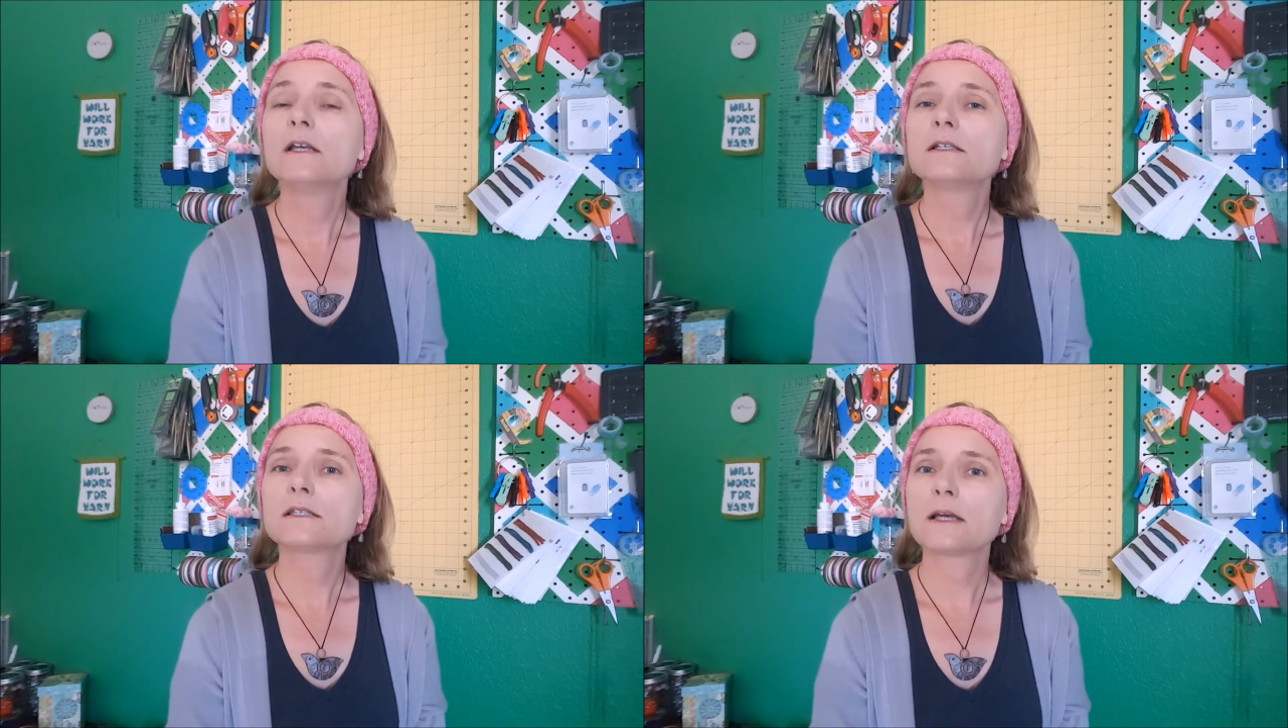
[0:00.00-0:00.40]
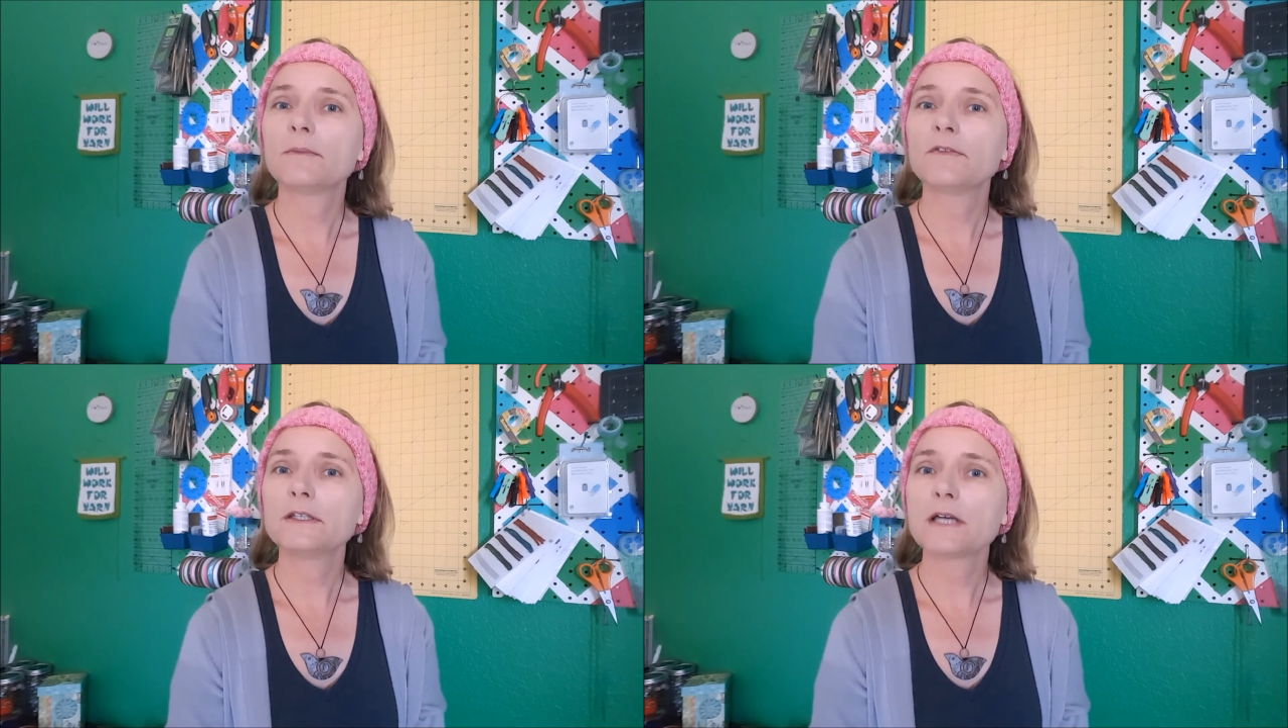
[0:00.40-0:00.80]

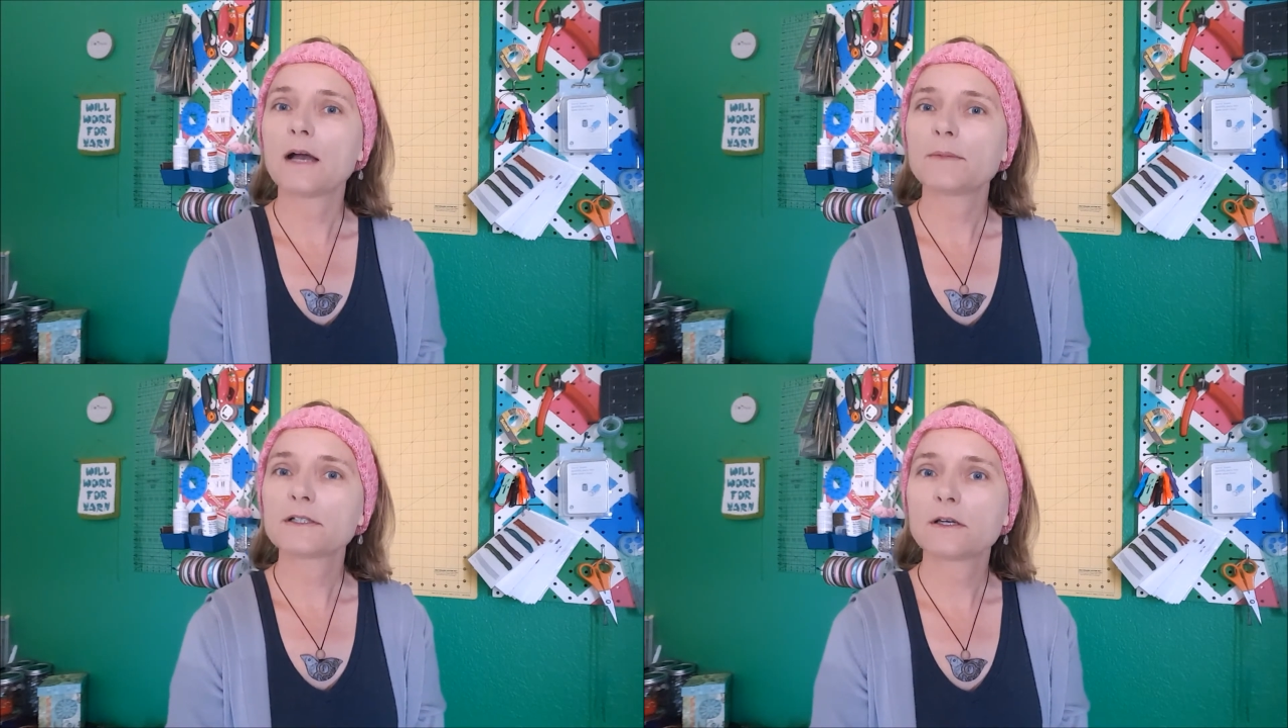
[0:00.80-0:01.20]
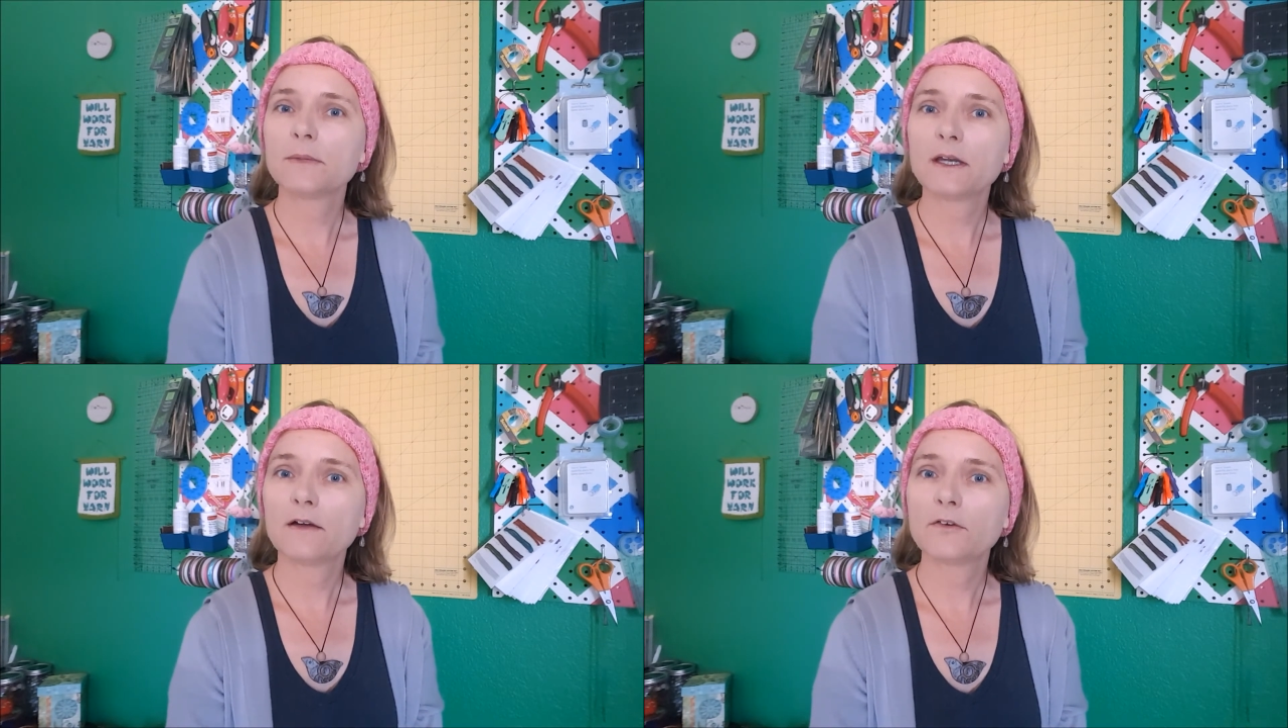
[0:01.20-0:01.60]
Some of the topics I'll
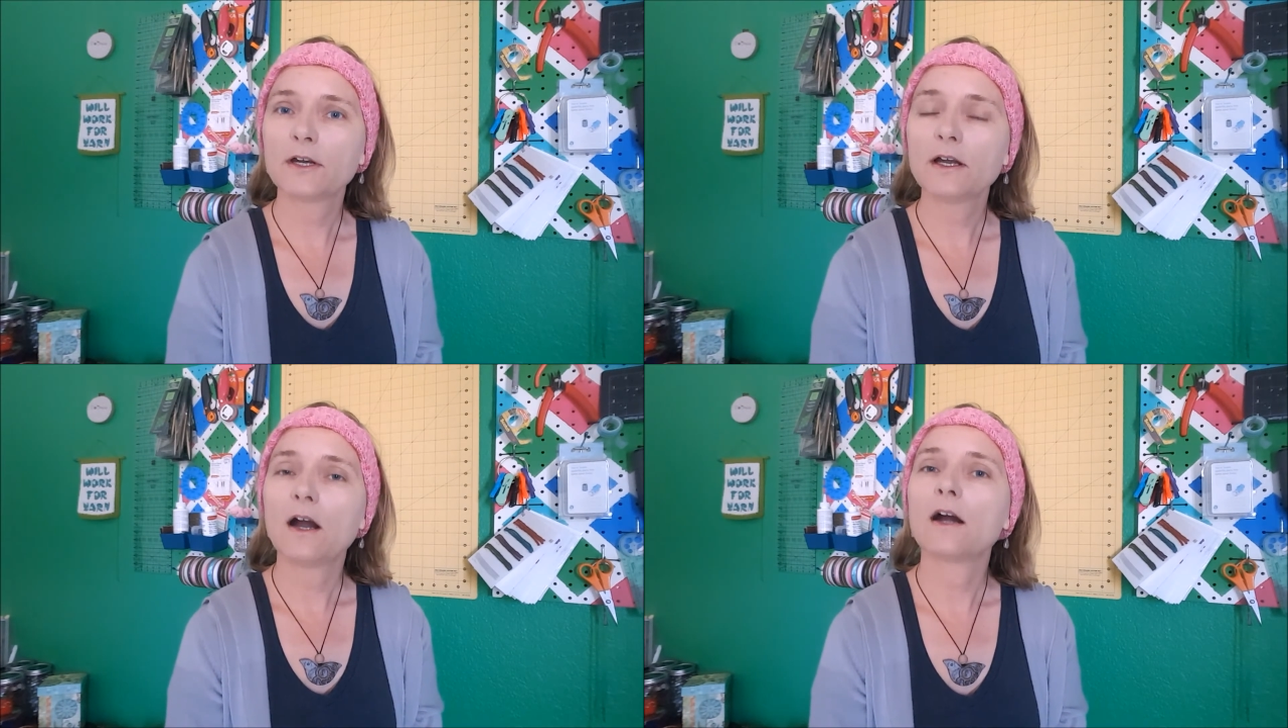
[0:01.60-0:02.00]
be covering